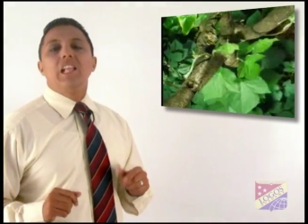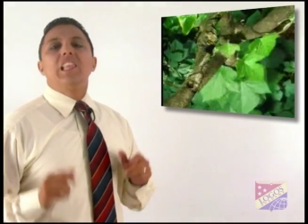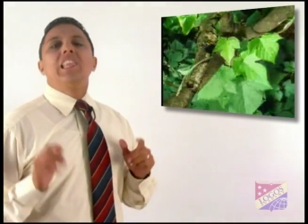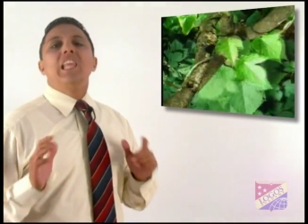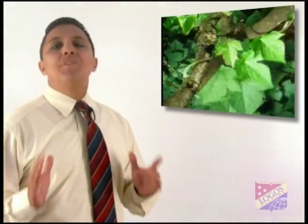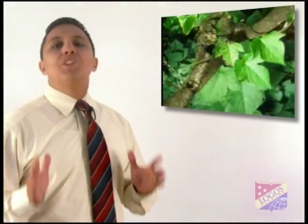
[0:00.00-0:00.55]

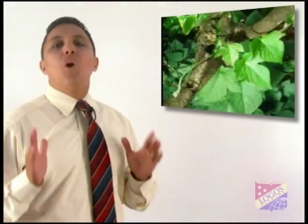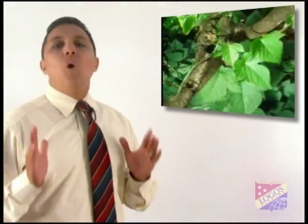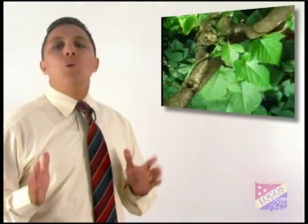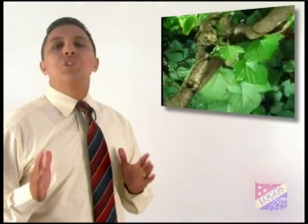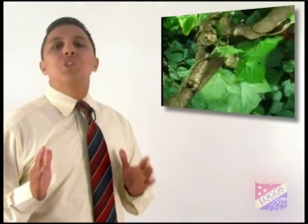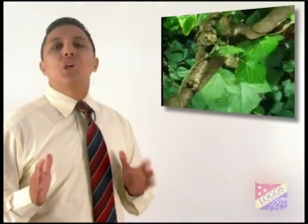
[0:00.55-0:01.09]
Leaves
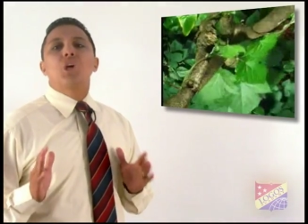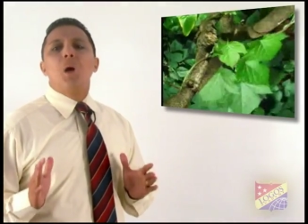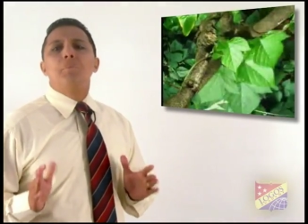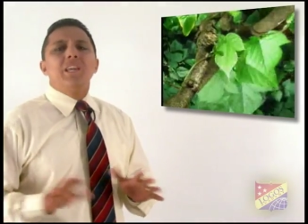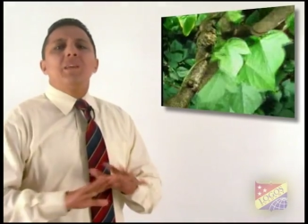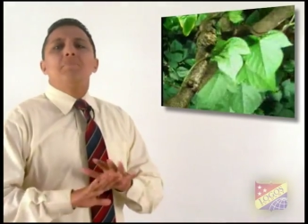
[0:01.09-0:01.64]
also
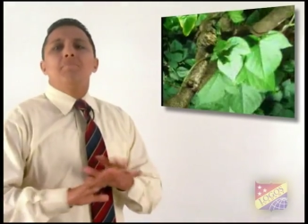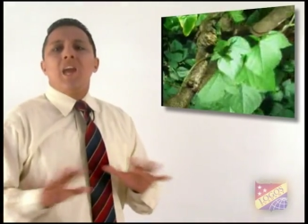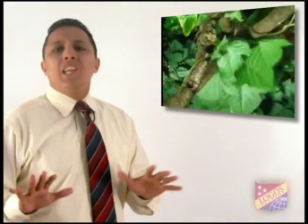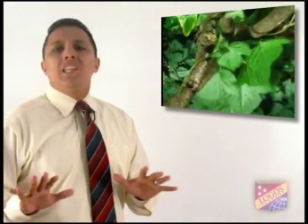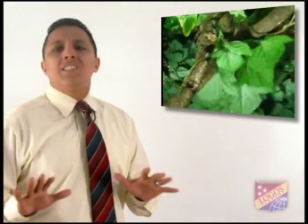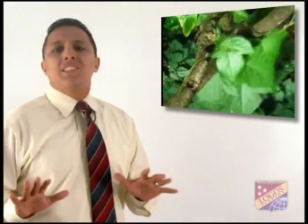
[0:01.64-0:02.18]
come in many